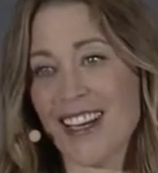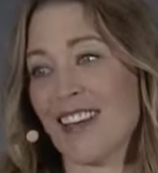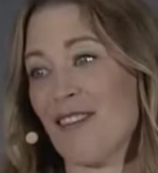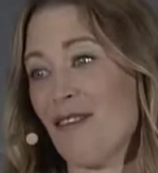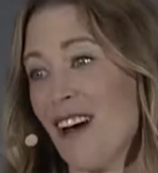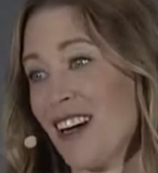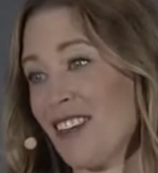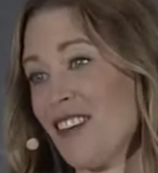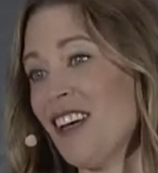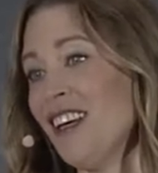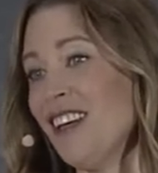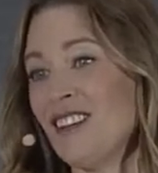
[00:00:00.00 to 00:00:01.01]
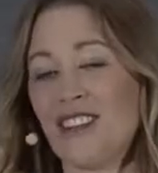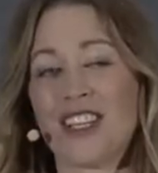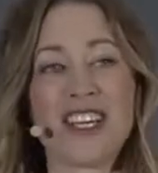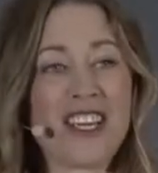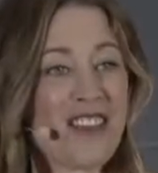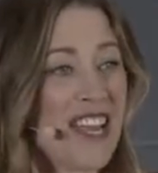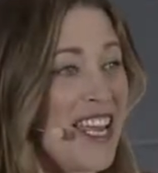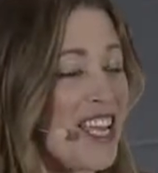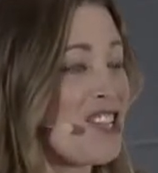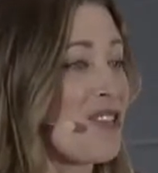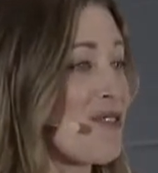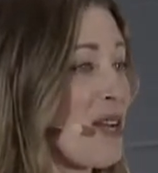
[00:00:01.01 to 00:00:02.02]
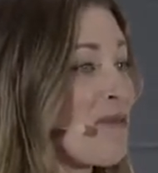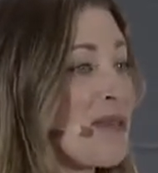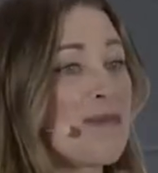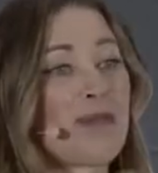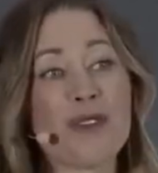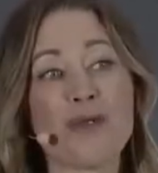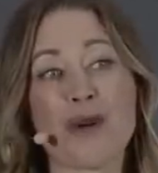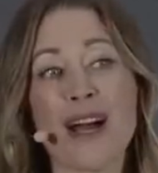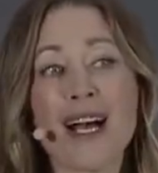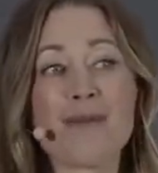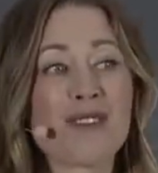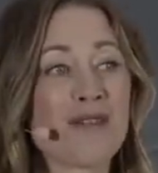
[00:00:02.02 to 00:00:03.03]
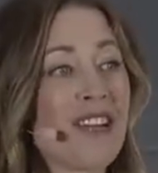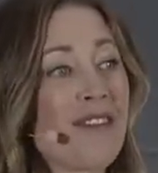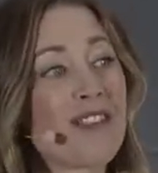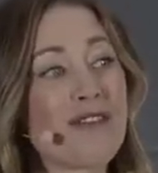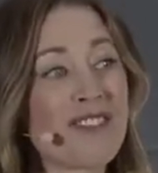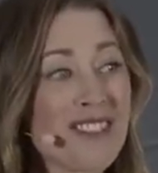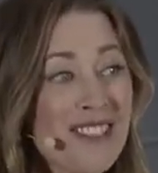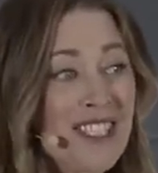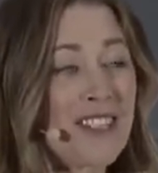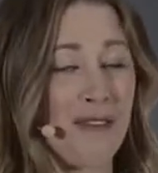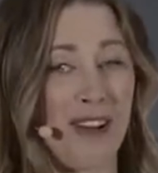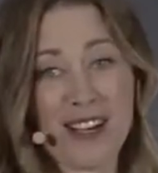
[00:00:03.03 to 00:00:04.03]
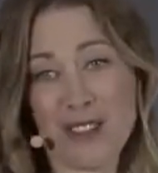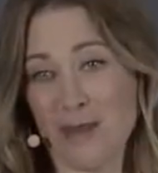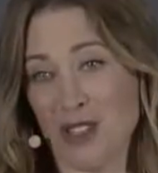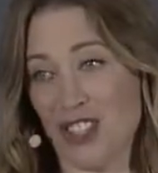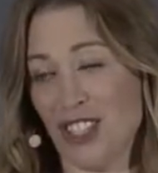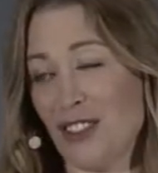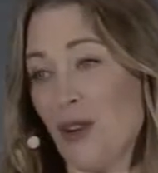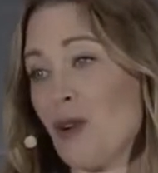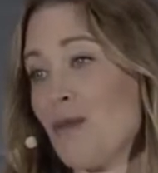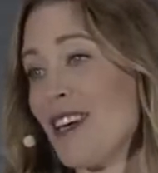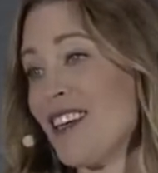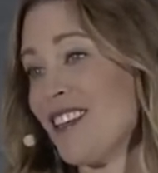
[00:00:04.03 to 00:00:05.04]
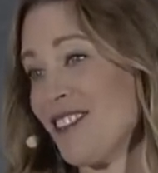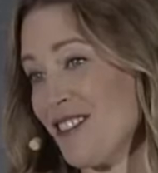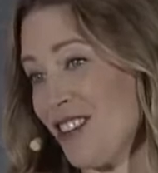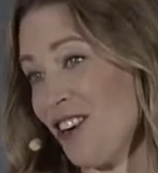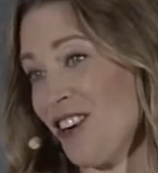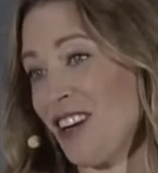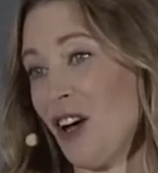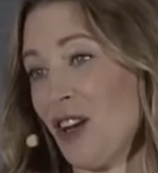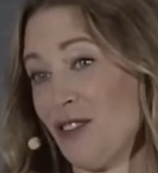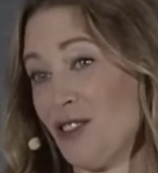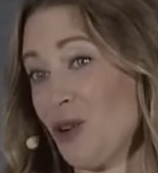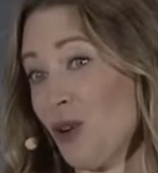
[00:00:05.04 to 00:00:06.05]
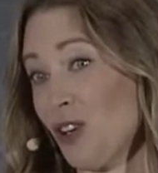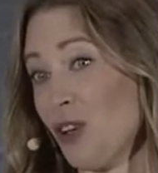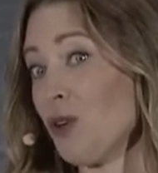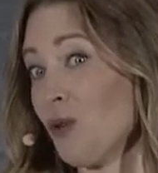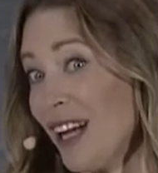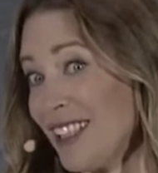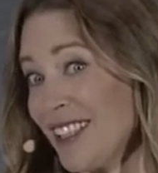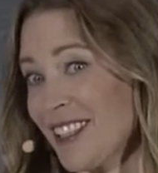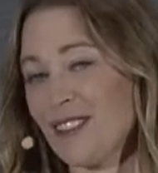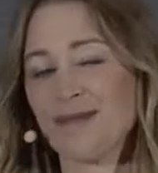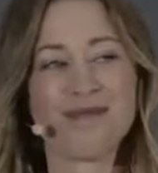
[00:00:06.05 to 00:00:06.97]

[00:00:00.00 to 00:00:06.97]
And in fact, looking at the age of some people, you perhaps have never even seen a fax machine or may consider it a historical relic.